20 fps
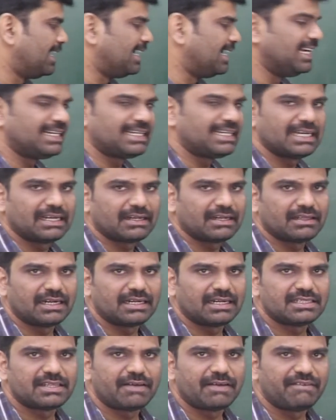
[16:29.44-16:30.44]
litter
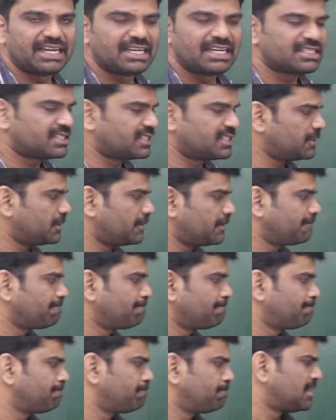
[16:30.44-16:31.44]
that is the waste
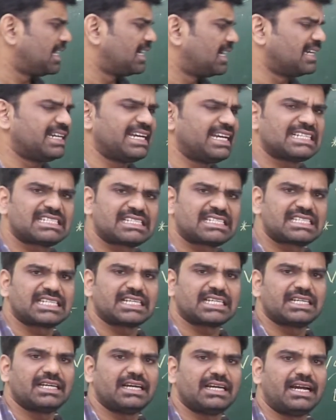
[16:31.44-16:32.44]
dust
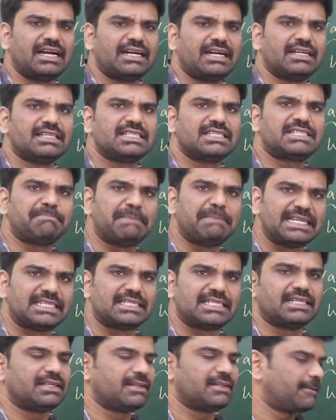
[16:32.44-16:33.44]
and
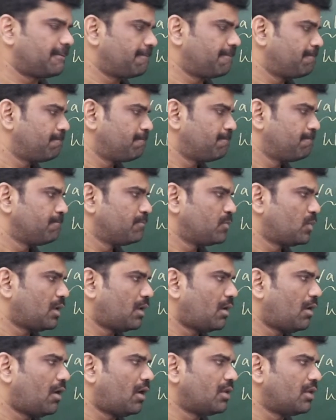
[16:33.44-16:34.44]
spit
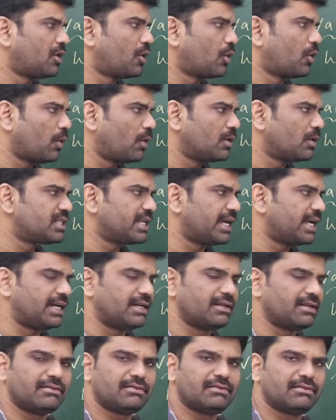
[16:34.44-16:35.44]
on the
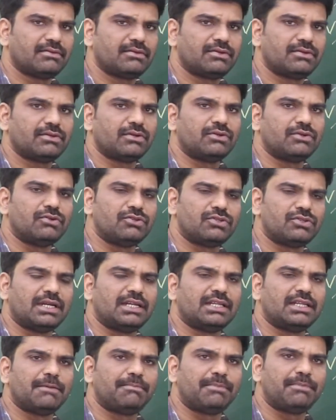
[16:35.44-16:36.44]
roadside so
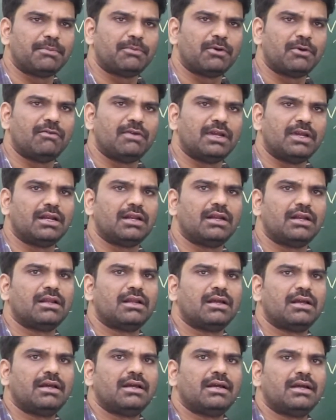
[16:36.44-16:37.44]
usually the people will
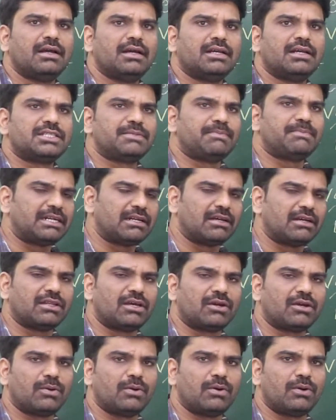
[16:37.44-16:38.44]
spit on
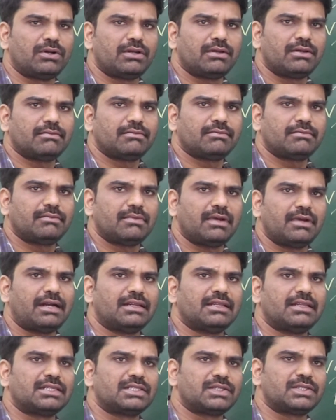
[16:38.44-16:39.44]
the road
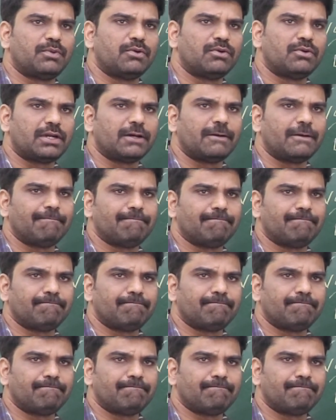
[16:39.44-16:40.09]
and that sputum